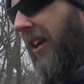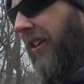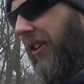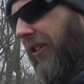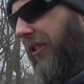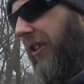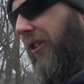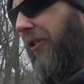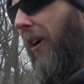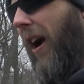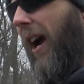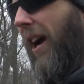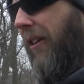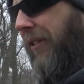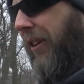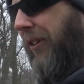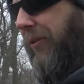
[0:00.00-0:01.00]
just to try
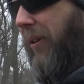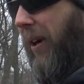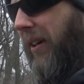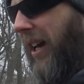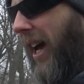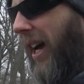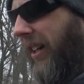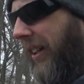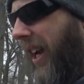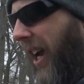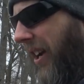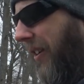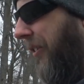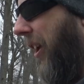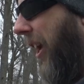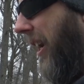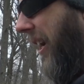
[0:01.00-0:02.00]
out this red dot and kind
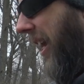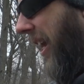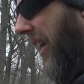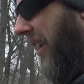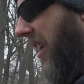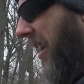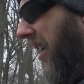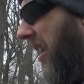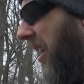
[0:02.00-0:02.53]
of sight it in.